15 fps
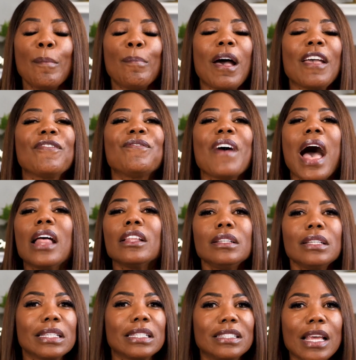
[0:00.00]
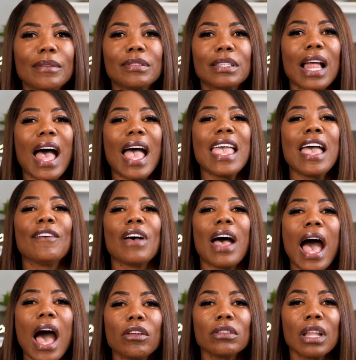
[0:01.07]
By following the steps that I have
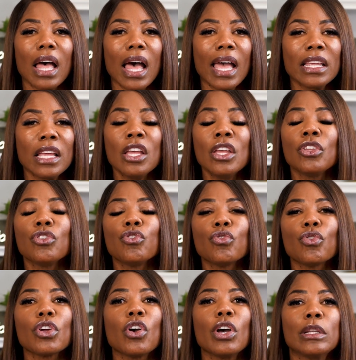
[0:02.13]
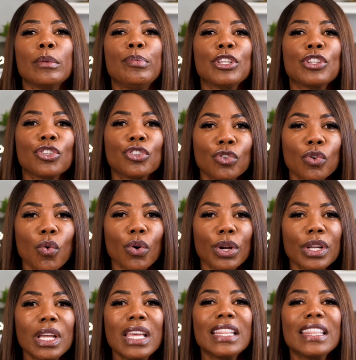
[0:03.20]
outlined, you are going to be
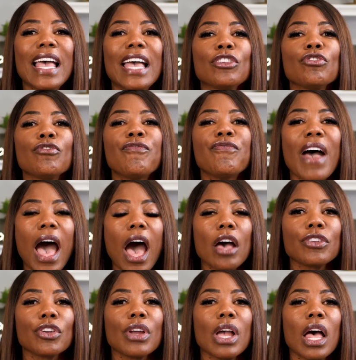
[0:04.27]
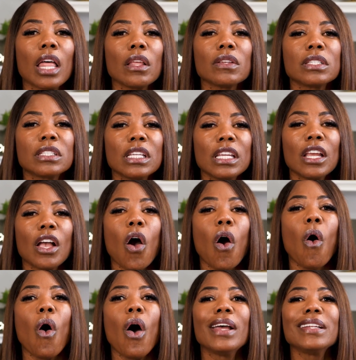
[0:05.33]
sure that you file your LLC
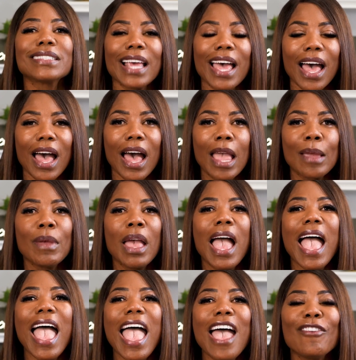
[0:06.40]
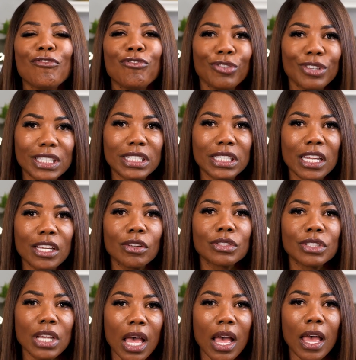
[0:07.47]
on time every single
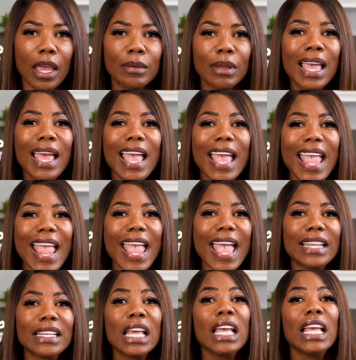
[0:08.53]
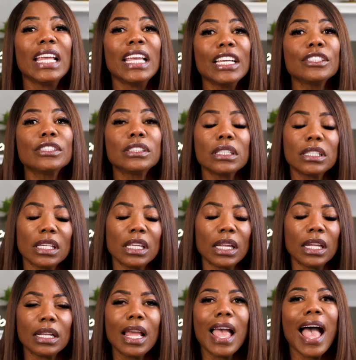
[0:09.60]
time. And here's the
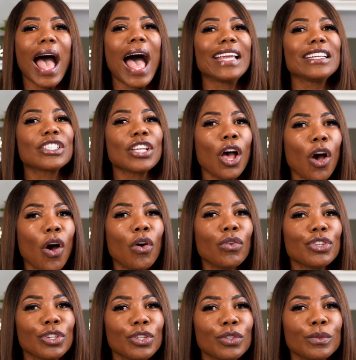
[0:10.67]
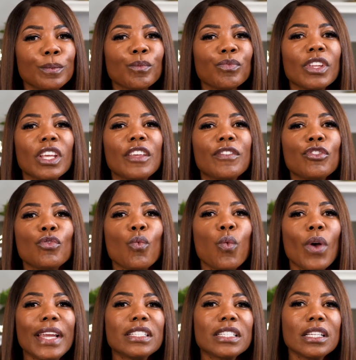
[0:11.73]
thing, I told you if you
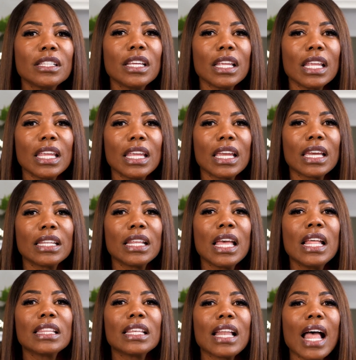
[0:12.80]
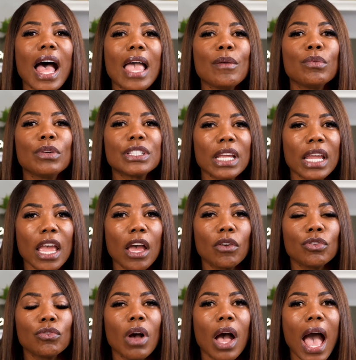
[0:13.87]
wait till the end that I would tell
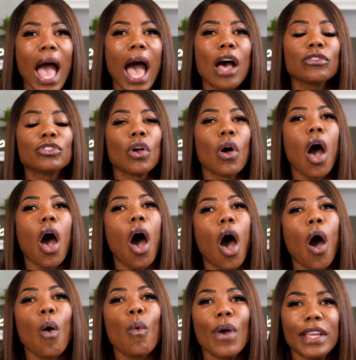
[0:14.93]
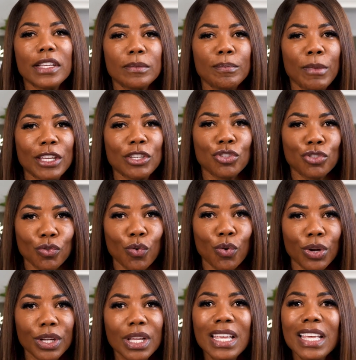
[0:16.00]
you how to always make
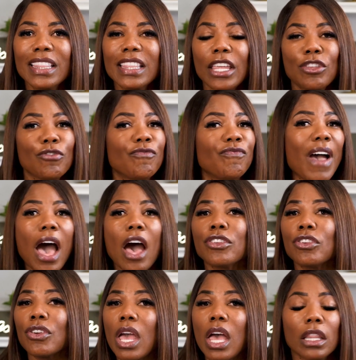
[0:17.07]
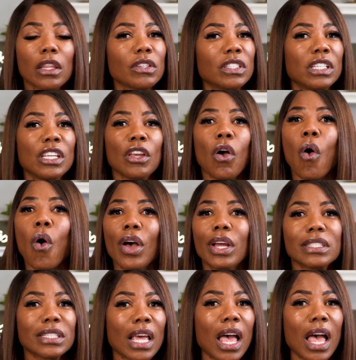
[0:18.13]
sure that you file your LLC
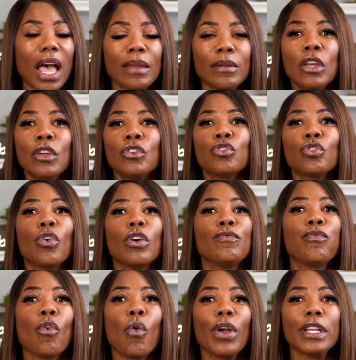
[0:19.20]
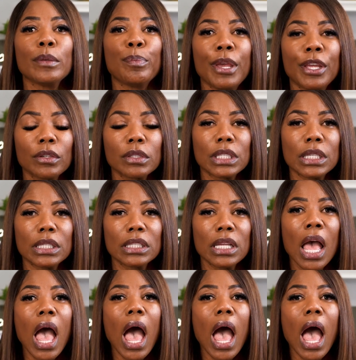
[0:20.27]
on time to avoid penalties.